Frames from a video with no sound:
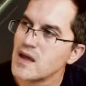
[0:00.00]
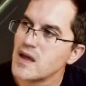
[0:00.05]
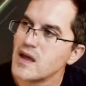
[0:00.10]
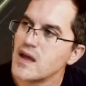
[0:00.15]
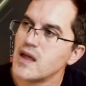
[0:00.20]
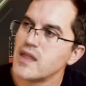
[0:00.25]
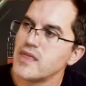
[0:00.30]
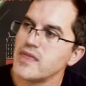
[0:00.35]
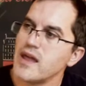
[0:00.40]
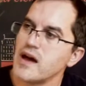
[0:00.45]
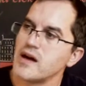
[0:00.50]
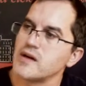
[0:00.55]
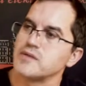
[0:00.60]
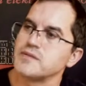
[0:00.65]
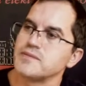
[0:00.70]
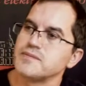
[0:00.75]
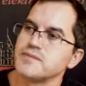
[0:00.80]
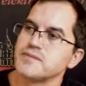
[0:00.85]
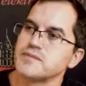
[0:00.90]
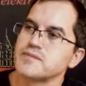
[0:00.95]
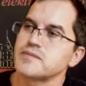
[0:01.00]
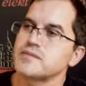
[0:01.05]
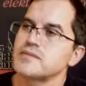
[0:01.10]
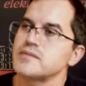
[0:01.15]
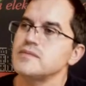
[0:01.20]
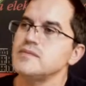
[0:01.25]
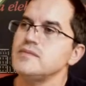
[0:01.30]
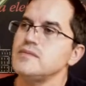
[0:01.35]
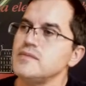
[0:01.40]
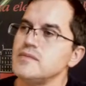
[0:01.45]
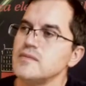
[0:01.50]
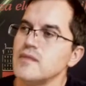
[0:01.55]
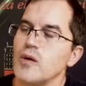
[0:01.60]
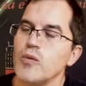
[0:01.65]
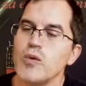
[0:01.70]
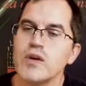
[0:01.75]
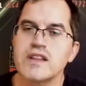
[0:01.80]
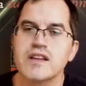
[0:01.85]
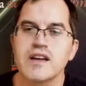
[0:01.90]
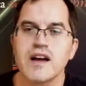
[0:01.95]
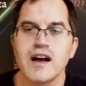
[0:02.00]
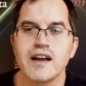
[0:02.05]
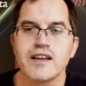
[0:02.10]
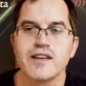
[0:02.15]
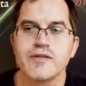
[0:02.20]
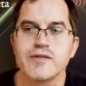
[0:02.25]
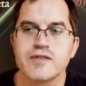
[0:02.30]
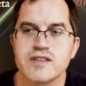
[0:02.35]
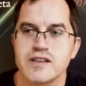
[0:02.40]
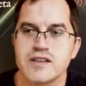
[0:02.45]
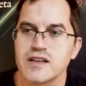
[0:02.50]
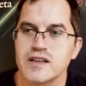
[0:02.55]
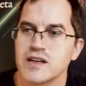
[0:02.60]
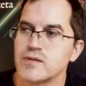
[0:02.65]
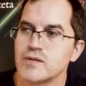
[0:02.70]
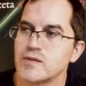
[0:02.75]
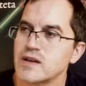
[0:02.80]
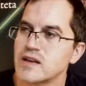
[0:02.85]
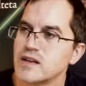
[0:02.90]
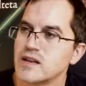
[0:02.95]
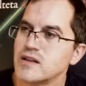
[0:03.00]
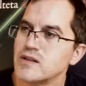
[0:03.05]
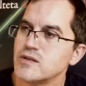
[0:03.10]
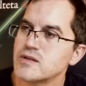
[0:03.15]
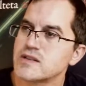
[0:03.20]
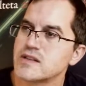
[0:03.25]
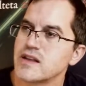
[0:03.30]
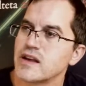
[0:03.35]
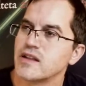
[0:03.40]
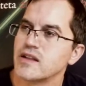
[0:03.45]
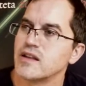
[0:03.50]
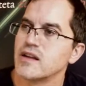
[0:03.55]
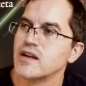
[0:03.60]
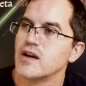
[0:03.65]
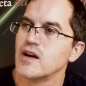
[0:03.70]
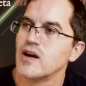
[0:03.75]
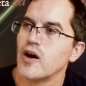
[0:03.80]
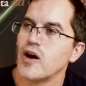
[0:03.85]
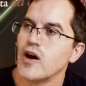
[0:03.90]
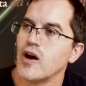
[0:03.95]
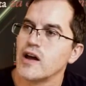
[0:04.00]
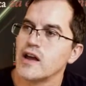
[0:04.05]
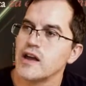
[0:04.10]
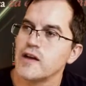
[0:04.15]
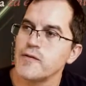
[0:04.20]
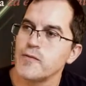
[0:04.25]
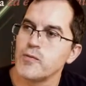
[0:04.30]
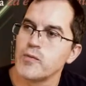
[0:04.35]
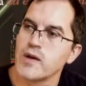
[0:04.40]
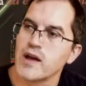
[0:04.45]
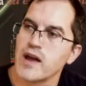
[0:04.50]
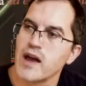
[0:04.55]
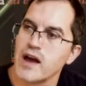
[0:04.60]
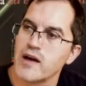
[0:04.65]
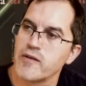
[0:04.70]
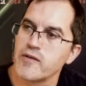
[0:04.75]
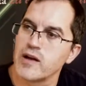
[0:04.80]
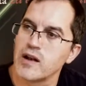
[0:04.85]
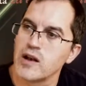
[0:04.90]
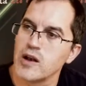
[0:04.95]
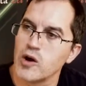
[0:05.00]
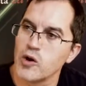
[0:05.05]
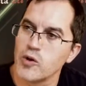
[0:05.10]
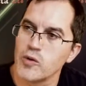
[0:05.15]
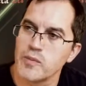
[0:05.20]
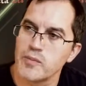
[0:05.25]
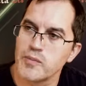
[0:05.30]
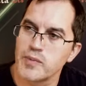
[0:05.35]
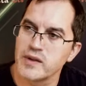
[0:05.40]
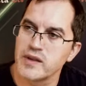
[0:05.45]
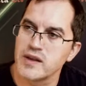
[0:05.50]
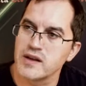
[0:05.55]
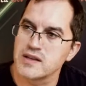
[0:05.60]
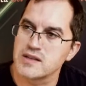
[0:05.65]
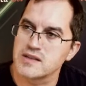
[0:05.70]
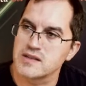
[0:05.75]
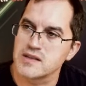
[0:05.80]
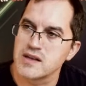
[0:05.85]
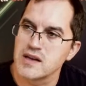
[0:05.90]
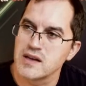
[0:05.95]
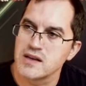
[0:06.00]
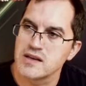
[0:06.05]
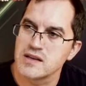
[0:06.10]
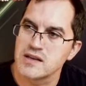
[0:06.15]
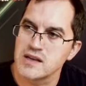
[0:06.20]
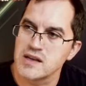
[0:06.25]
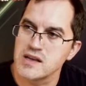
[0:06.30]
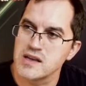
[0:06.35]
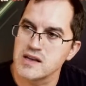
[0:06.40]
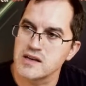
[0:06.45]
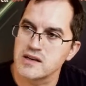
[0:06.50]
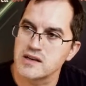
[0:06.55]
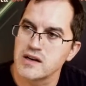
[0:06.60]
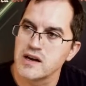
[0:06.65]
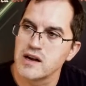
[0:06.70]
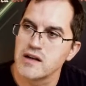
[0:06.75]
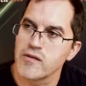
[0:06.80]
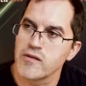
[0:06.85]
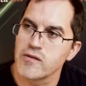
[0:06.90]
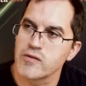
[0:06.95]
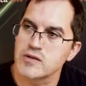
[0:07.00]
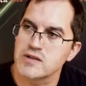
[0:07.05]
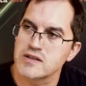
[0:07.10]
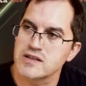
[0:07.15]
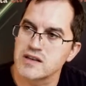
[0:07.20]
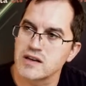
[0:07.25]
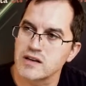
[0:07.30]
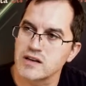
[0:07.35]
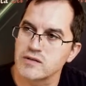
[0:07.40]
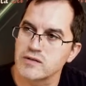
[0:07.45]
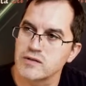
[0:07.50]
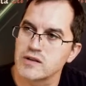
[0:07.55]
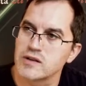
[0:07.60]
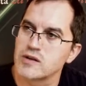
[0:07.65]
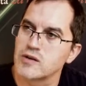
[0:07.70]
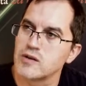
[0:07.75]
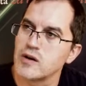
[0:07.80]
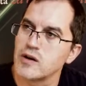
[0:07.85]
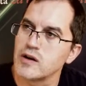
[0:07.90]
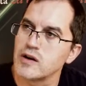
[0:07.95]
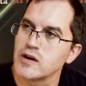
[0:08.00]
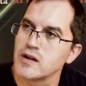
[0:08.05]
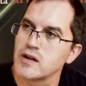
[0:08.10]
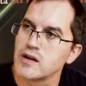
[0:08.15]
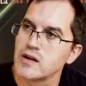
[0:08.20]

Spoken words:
Now, what kind of circuit we can use then? If we have a low impedance, here we would start with coil,